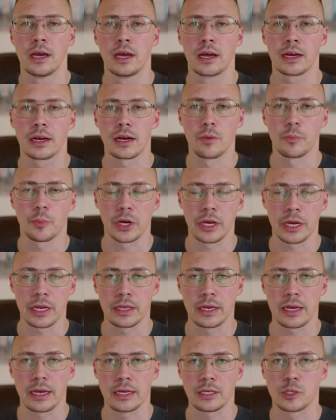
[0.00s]
company.
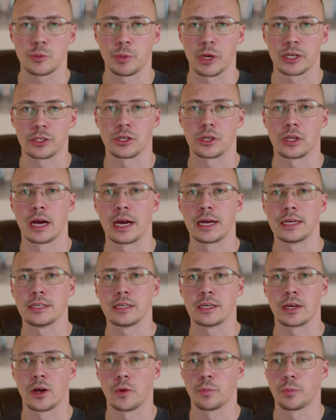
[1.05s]
They specialize
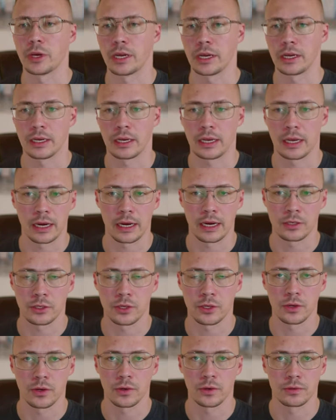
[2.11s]
in helping get
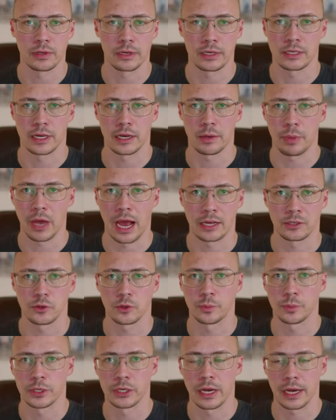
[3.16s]
into things like
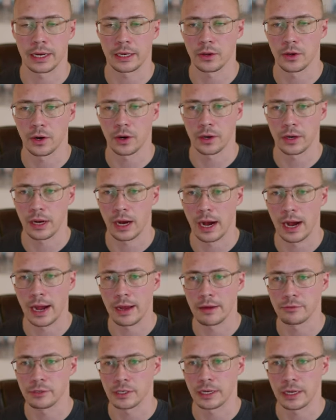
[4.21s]
password protected
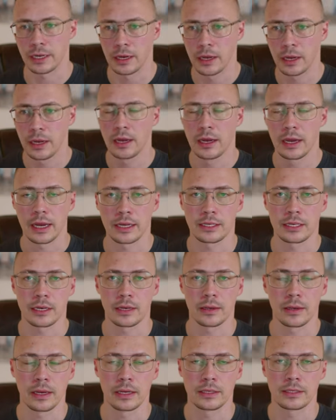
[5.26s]
archives. Like it's a,
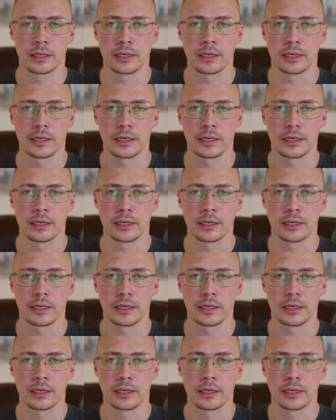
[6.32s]
it's a